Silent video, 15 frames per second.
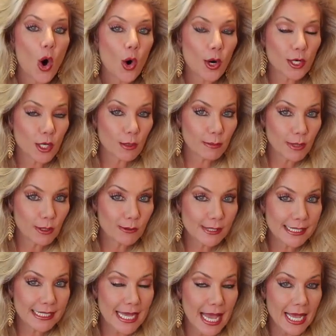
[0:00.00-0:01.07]
or your
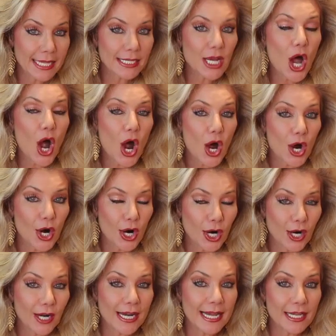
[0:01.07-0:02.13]
moon sign
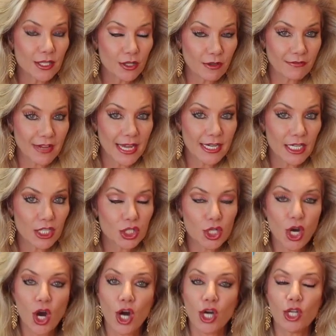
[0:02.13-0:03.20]
are in your Vedic
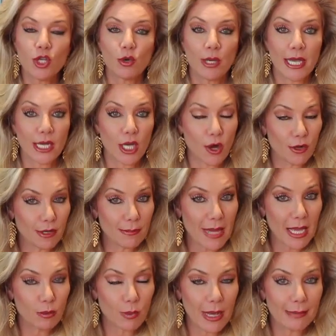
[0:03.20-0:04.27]
chart, you can go to
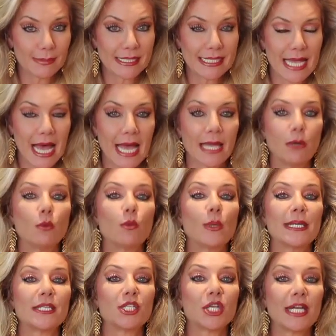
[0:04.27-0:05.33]
my website,
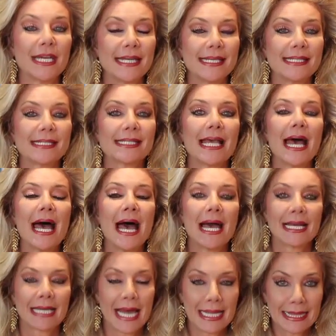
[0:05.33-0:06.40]
which is
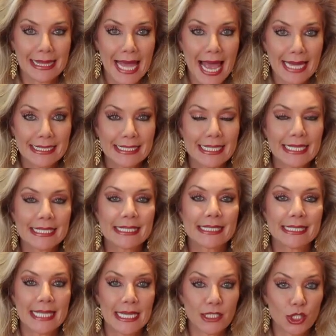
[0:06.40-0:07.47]

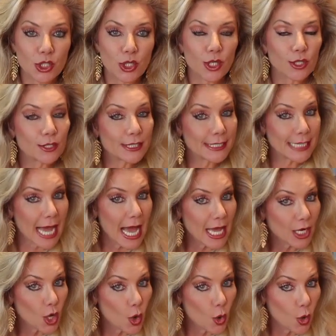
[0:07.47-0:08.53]

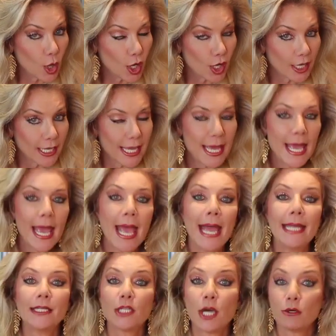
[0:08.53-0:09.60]
galacticcenter.org,
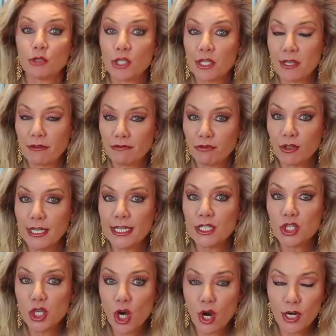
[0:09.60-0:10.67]
and go to the
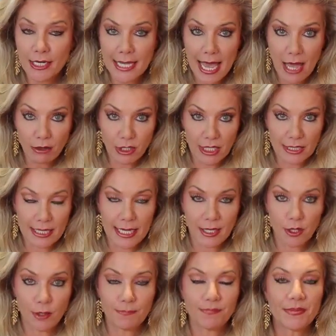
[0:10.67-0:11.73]
free chart
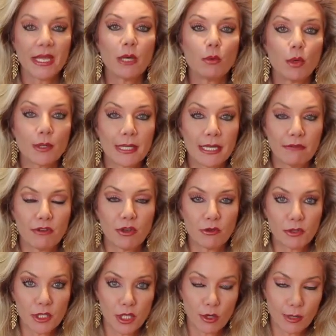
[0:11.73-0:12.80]
calculator. It will give
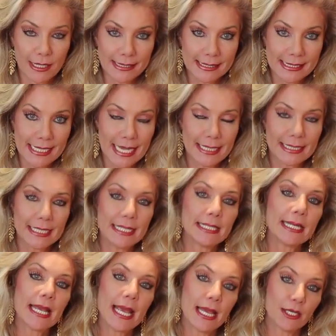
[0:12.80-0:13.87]
you your
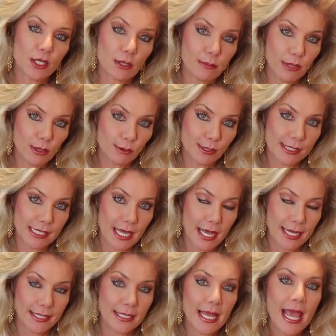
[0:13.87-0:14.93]
ascendant and your moon
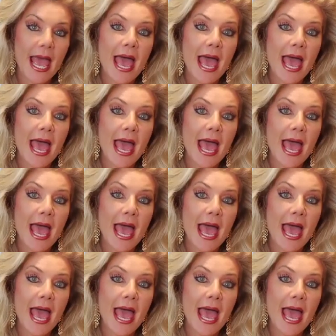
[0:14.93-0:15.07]
sign,